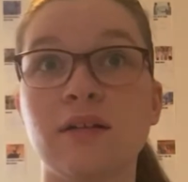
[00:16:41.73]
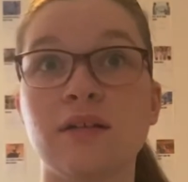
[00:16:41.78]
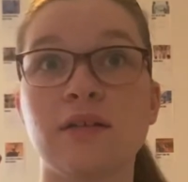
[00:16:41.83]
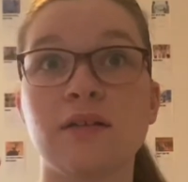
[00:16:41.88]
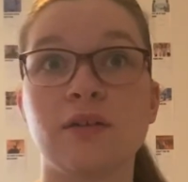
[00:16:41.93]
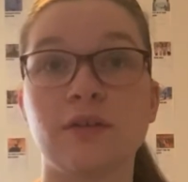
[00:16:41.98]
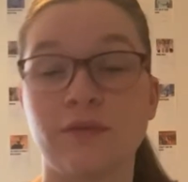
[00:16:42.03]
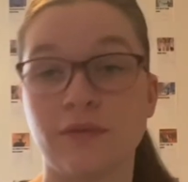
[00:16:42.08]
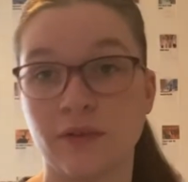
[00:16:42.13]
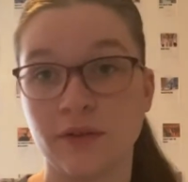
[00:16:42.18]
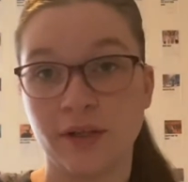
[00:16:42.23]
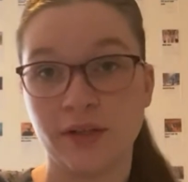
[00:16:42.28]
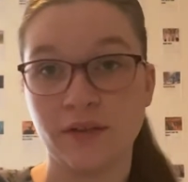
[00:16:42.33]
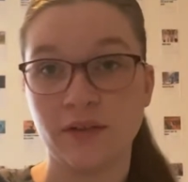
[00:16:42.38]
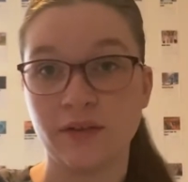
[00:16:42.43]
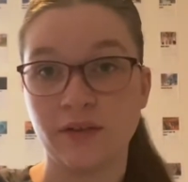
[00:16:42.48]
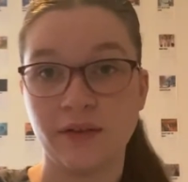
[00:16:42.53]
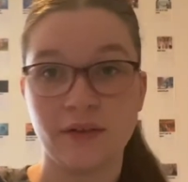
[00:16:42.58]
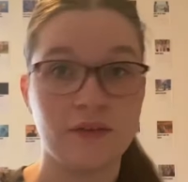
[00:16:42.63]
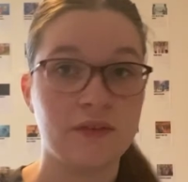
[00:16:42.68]
They're for like
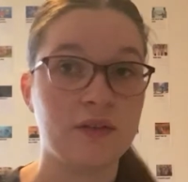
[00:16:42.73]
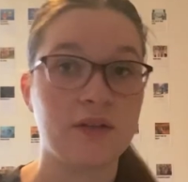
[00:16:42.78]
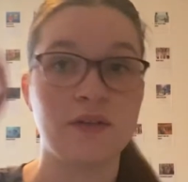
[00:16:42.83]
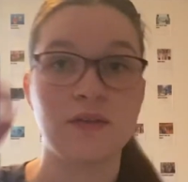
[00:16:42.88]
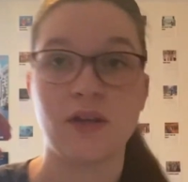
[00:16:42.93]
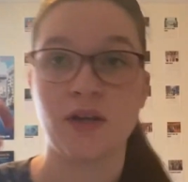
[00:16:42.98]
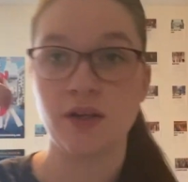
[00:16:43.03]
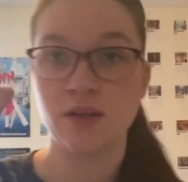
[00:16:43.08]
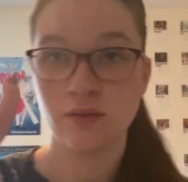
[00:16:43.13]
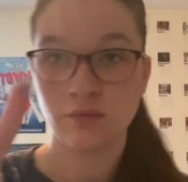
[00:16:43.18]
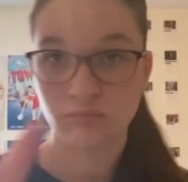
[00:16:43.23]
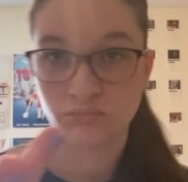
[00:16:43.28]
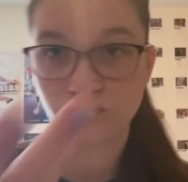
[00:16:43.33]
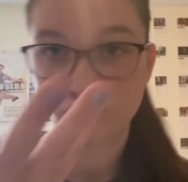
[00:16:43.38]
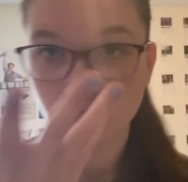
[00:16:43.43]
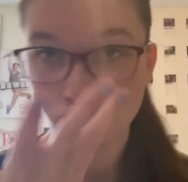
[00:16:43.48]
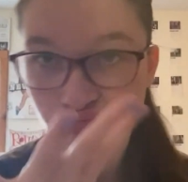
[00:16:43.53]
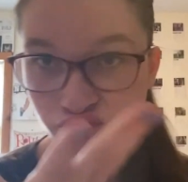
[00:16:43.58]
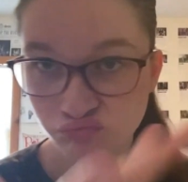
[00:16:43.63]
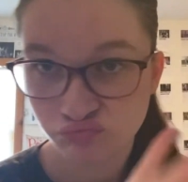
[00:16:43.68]
distance because I can
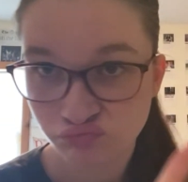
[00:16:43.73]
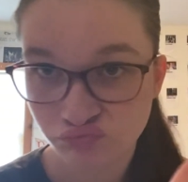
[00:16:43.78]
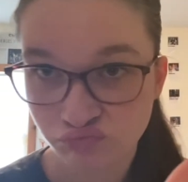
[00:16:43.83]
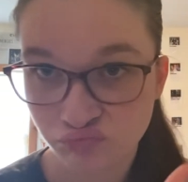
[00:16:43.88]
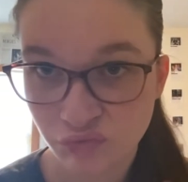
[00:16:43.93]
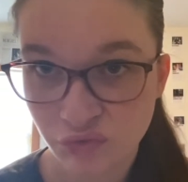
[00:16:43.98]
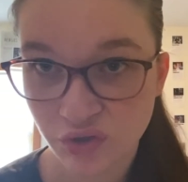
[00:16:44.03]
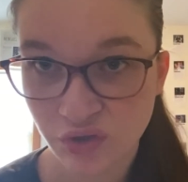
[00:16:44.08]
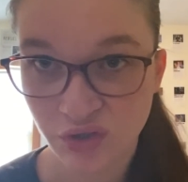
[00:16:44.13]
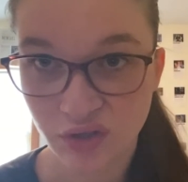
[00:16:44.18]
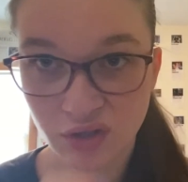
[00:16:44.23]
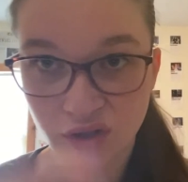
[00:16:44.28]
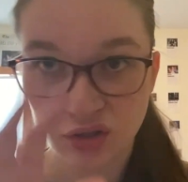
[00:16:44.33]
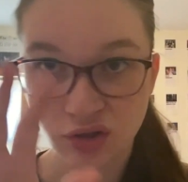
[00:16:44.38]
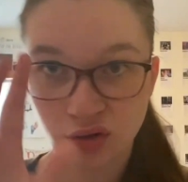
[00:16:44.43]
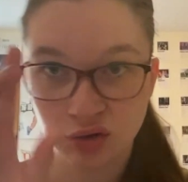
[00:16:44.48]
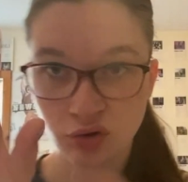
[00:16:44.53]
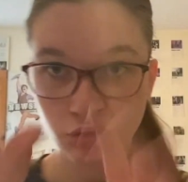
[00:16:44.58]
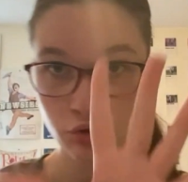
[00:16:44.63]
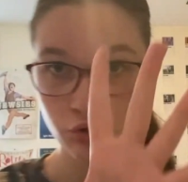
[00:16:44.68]
see
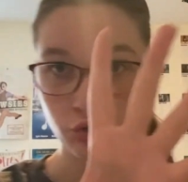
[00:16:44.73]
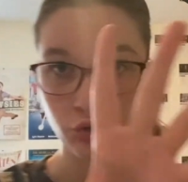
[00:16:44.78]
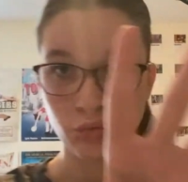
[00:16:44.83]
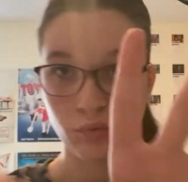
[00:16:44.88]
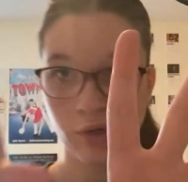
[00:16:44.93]
you